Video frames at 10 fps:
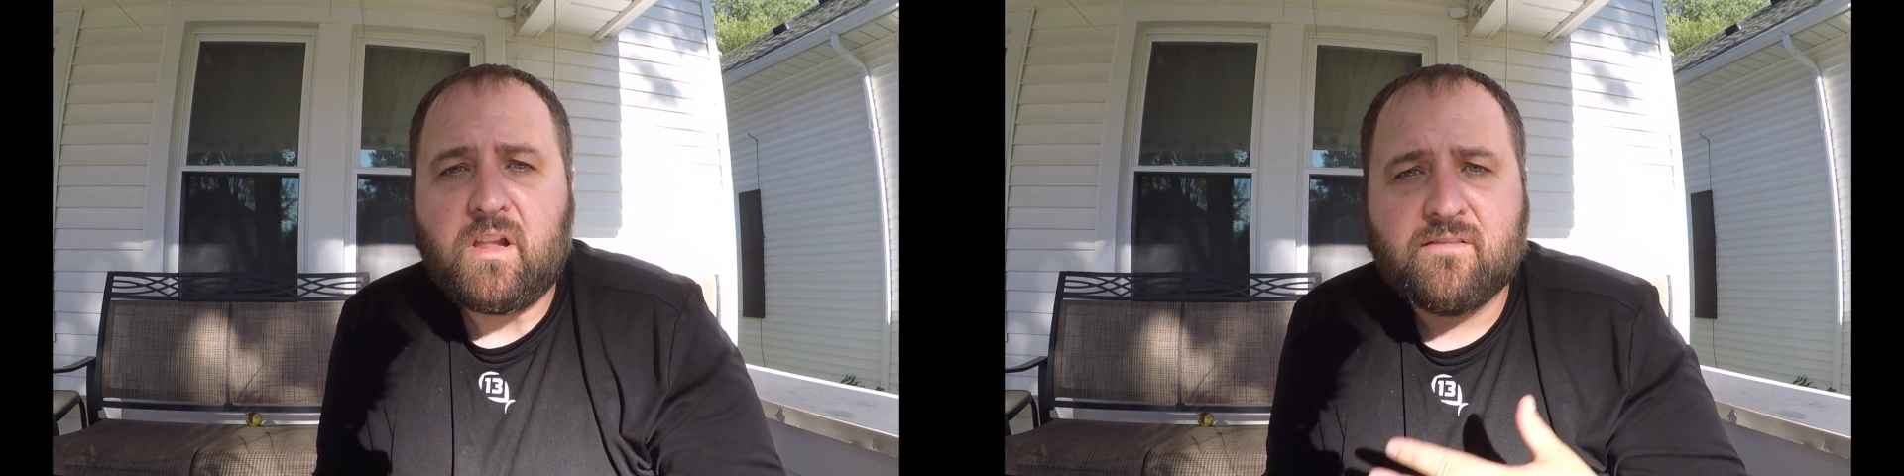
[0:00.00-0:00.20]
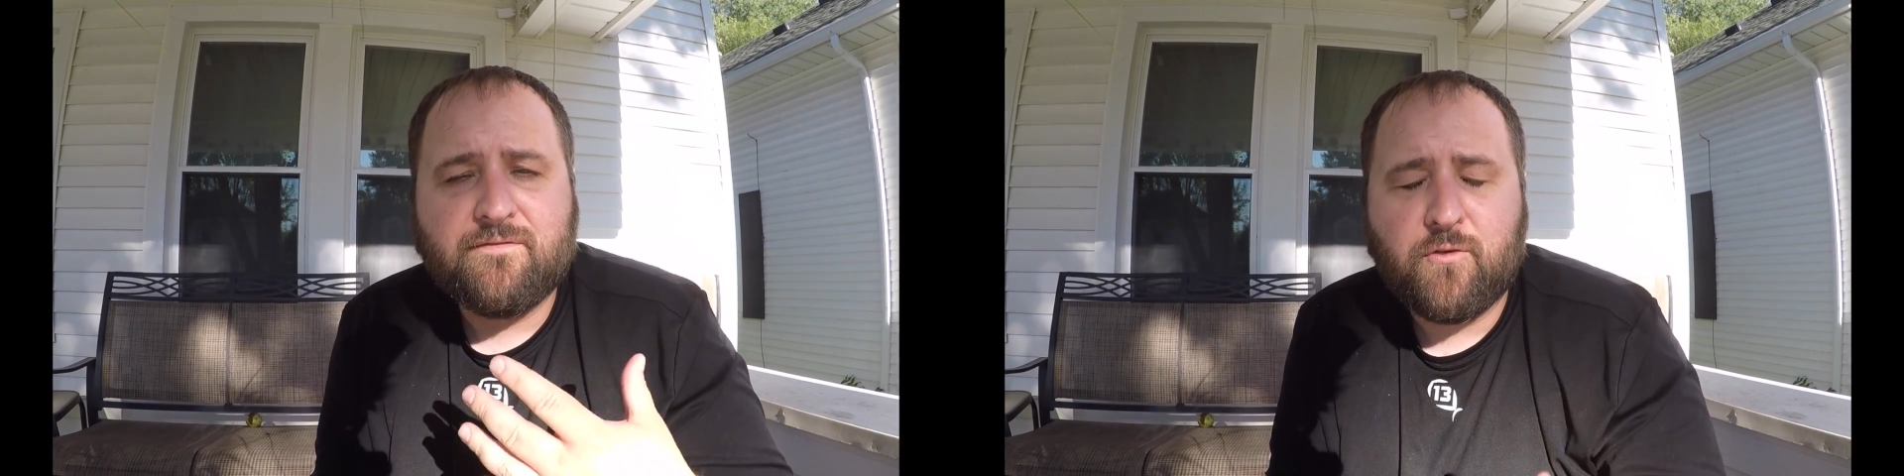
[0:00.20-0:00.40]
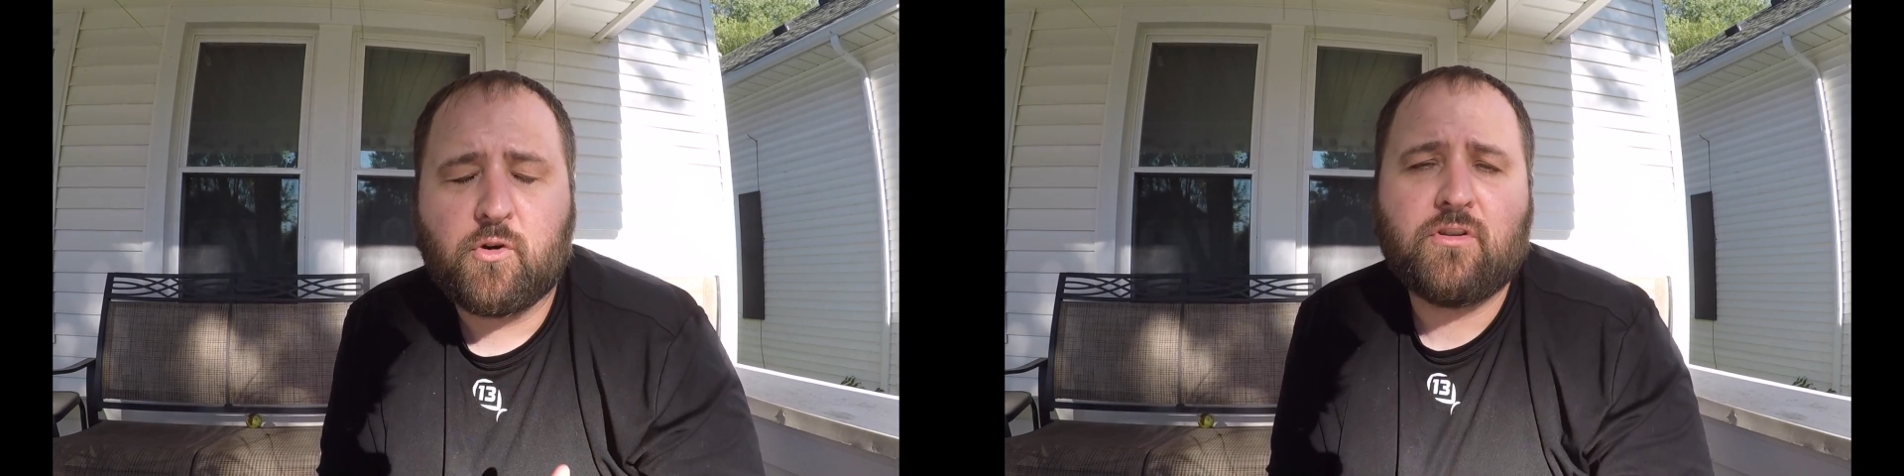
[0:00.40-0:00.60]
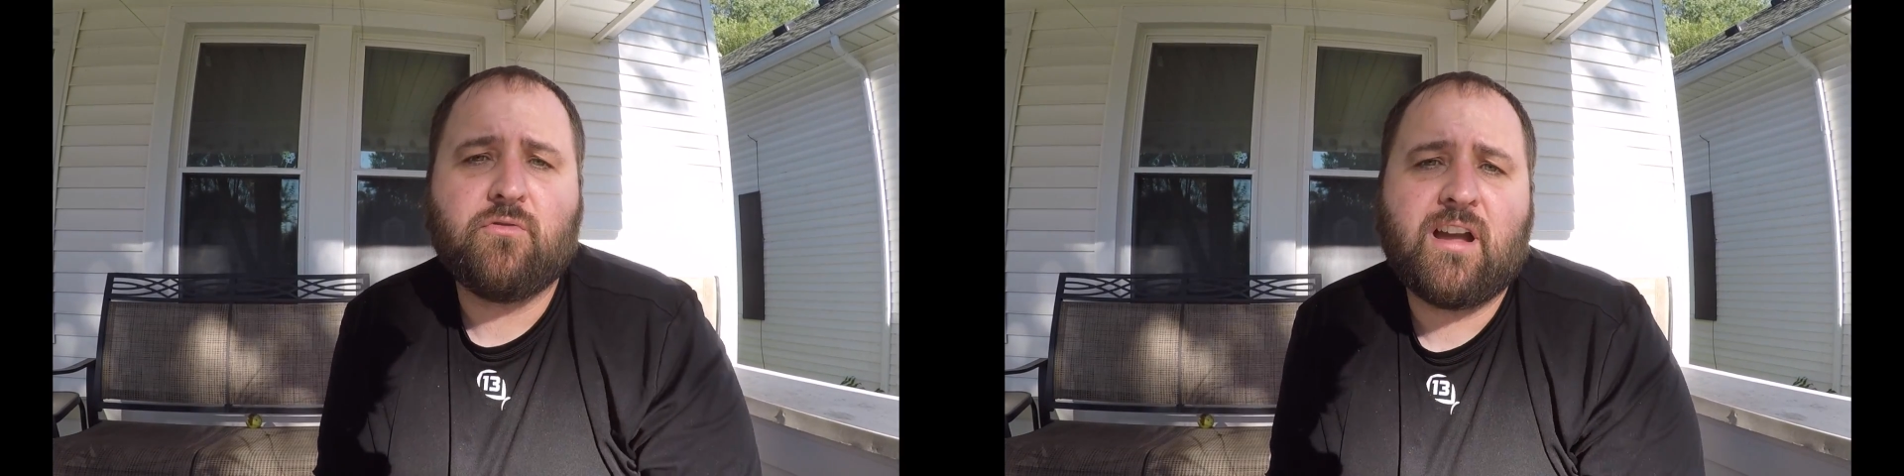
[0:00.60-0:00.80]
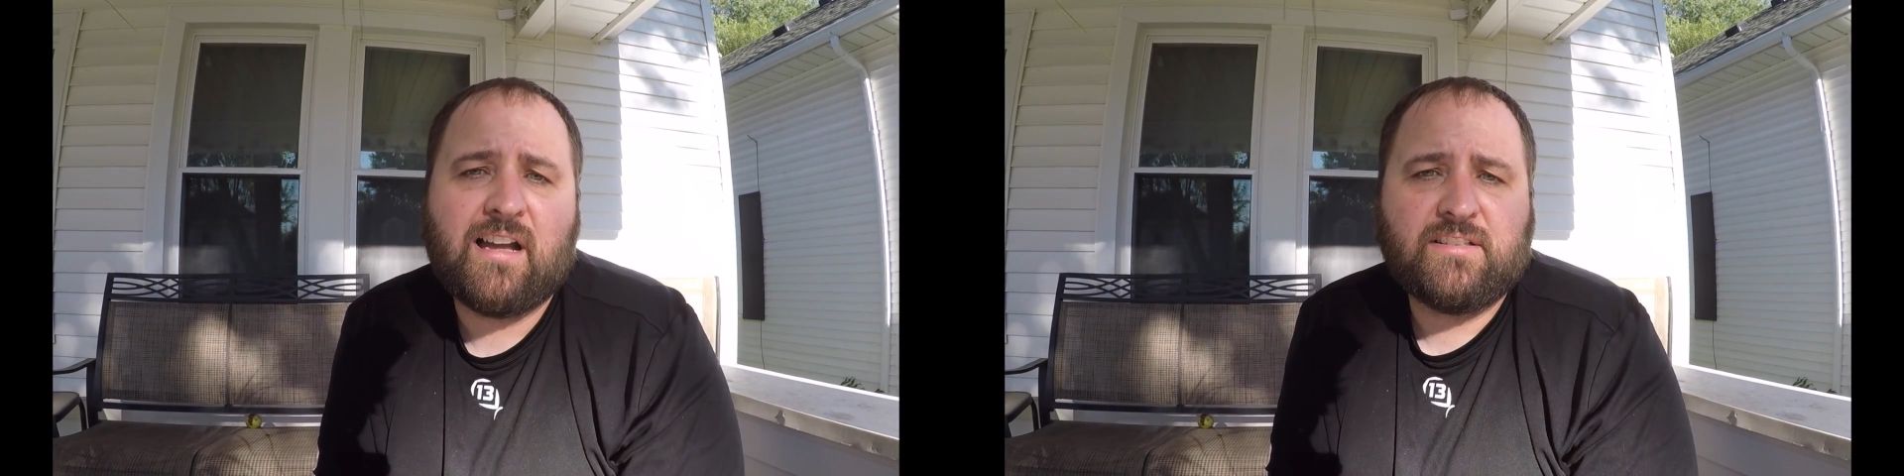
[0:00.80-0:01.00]
For
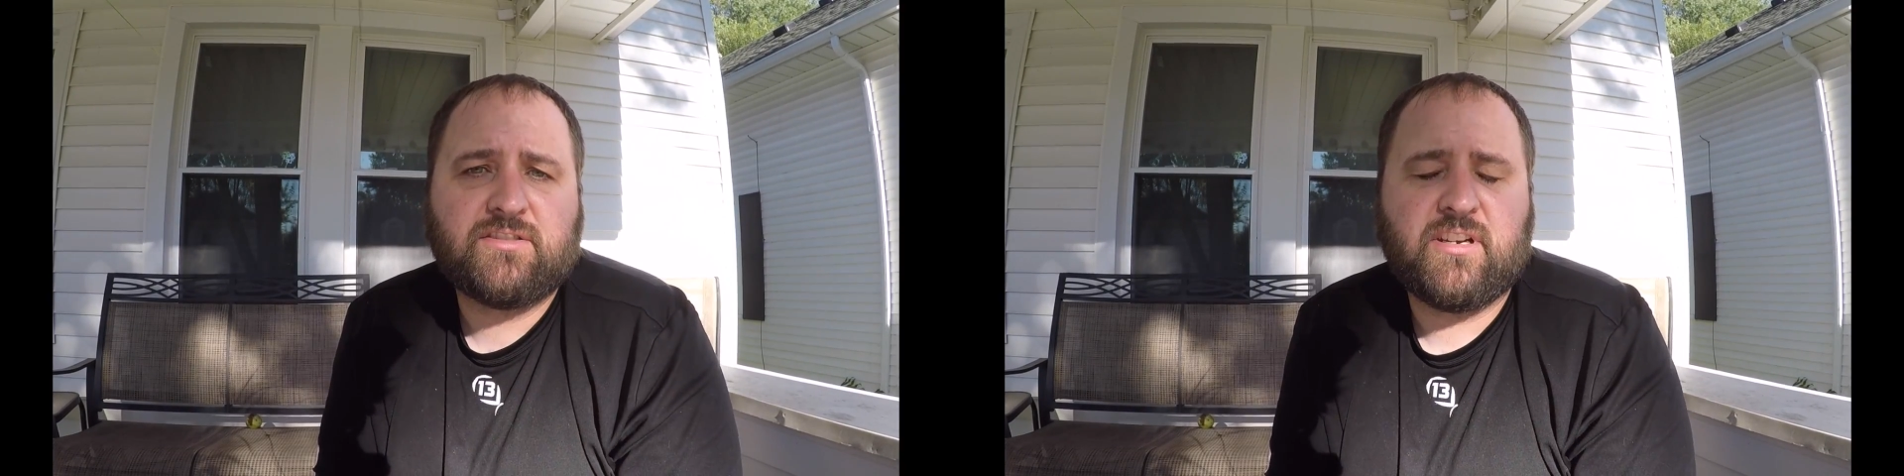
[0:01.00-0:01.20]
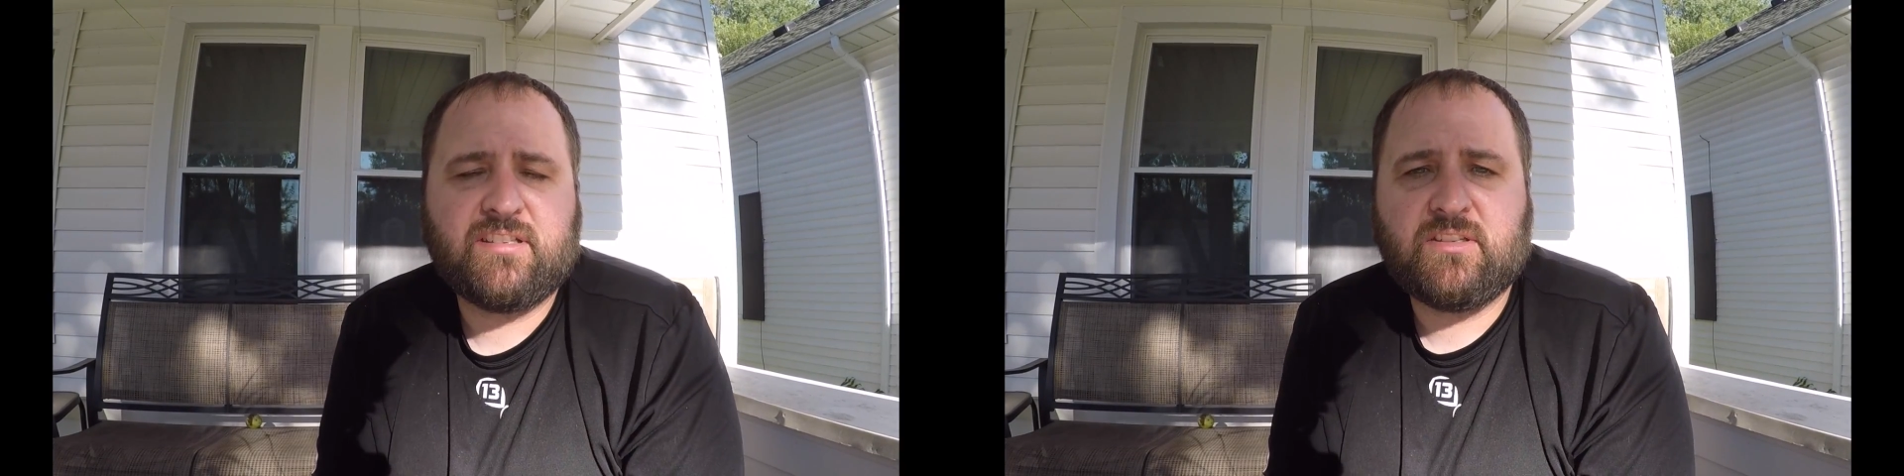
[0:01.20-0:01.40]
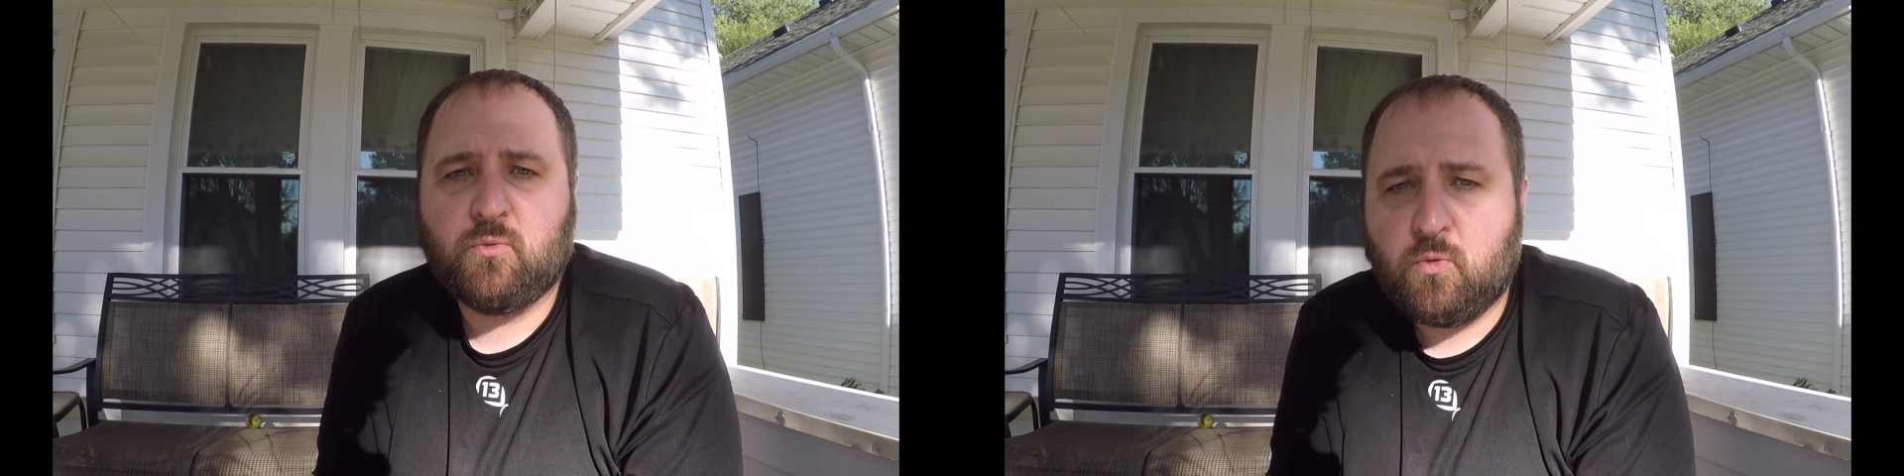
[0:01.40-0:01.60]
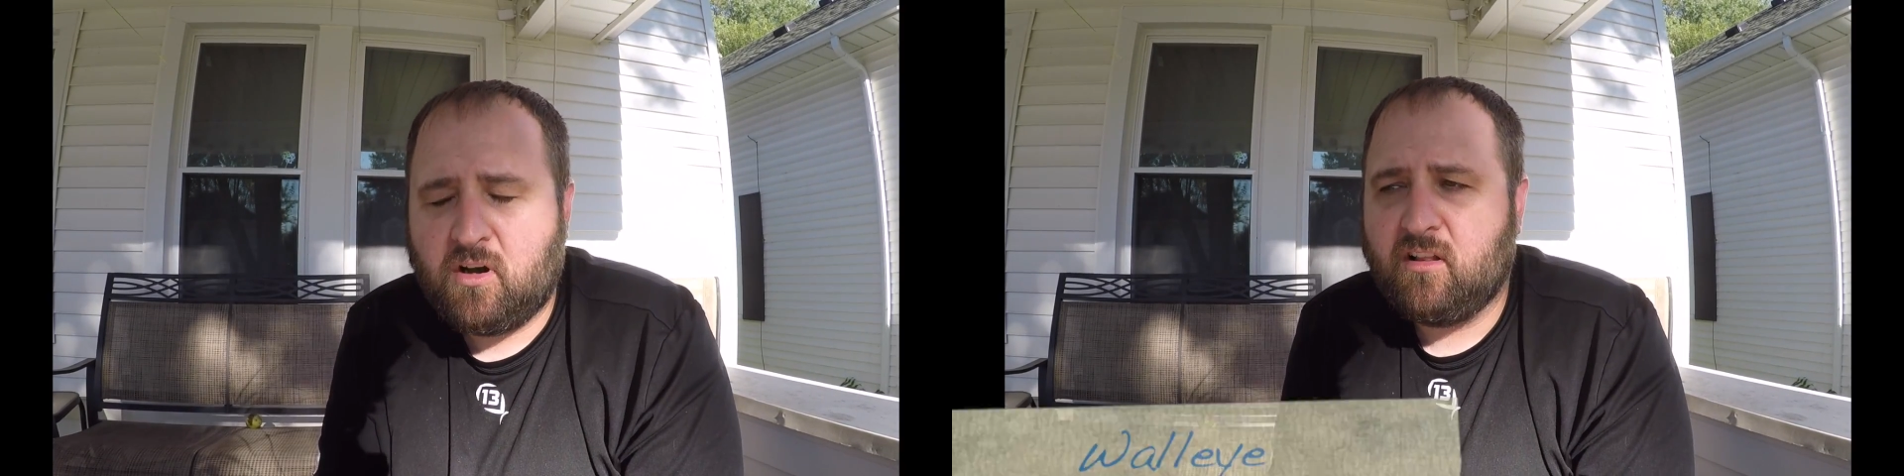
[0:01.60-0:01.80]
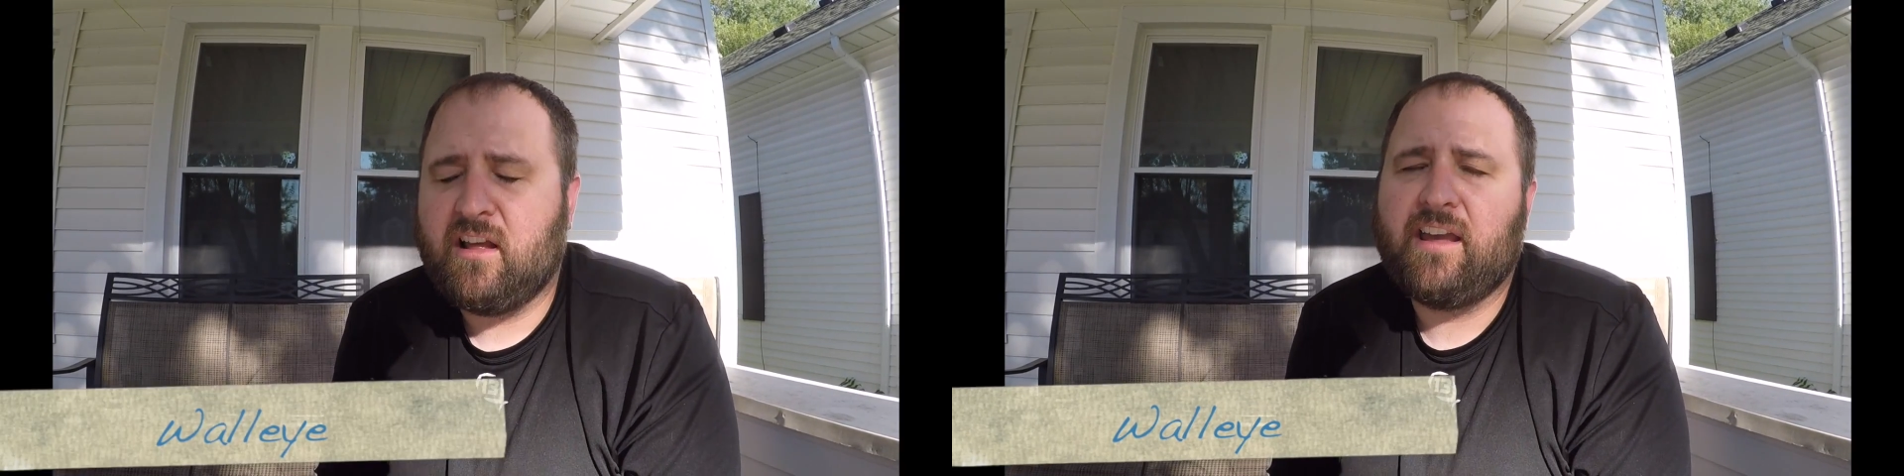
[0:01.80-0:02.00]
you guys chasing
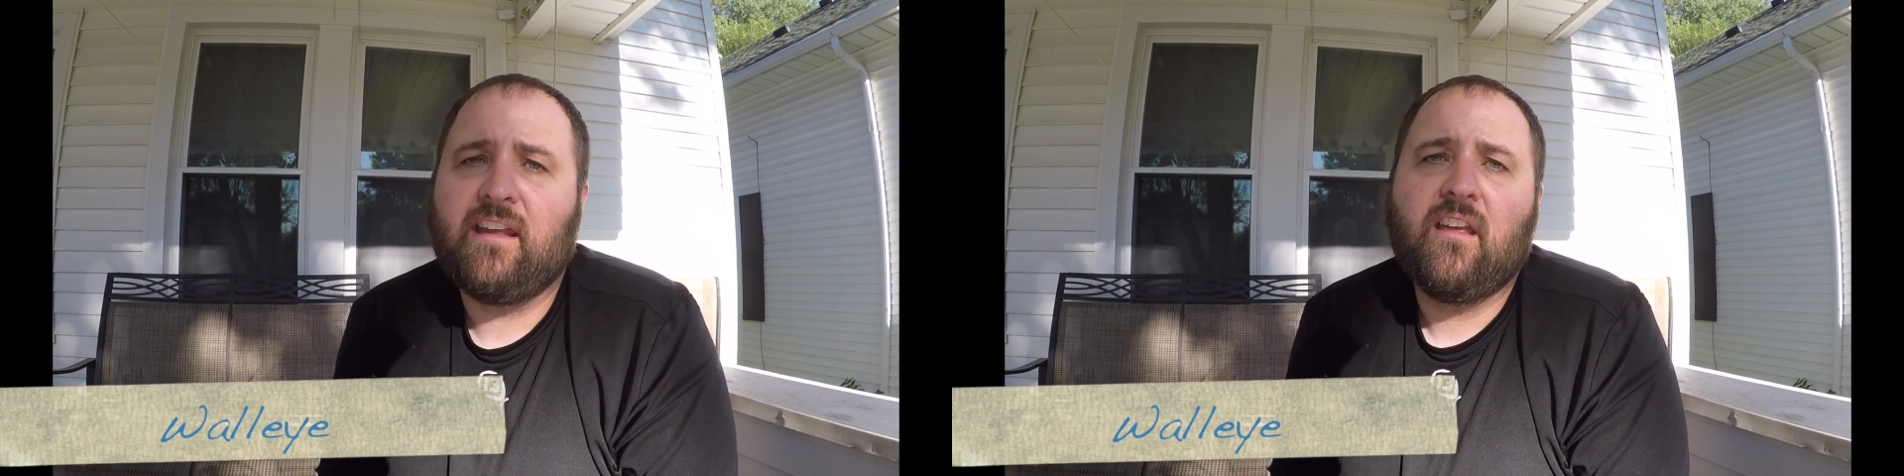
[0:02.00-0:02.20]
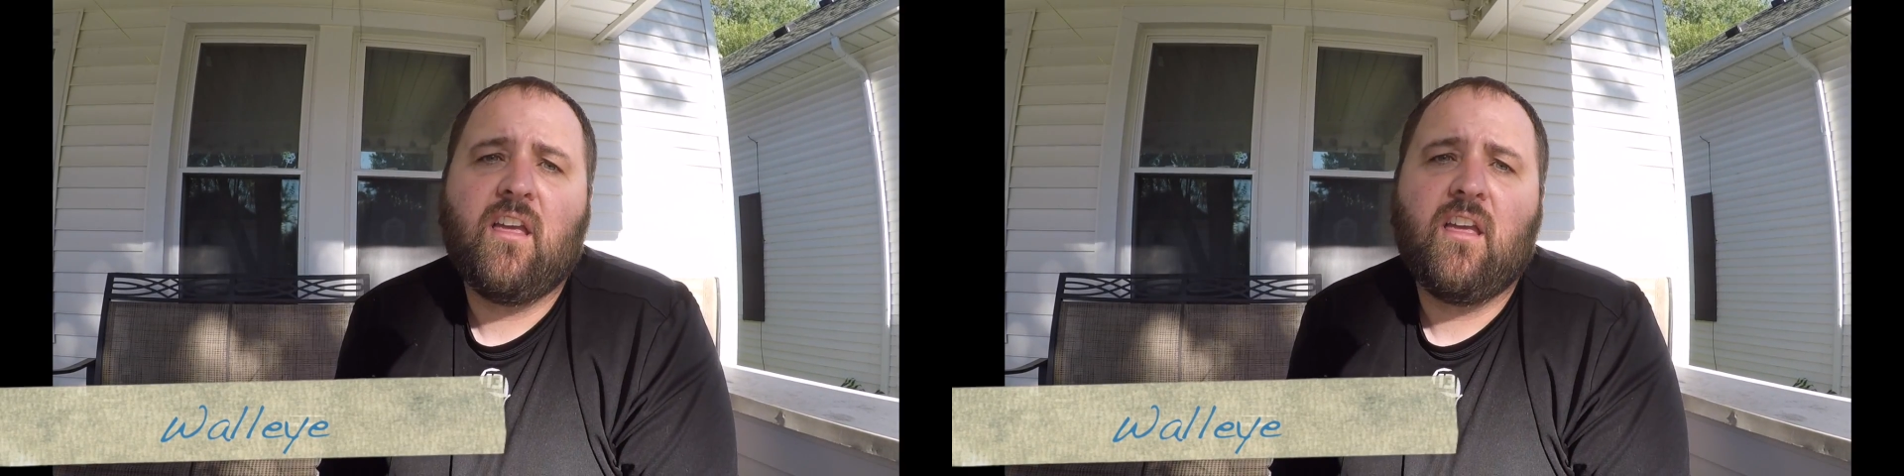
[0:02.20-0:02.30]
walleye,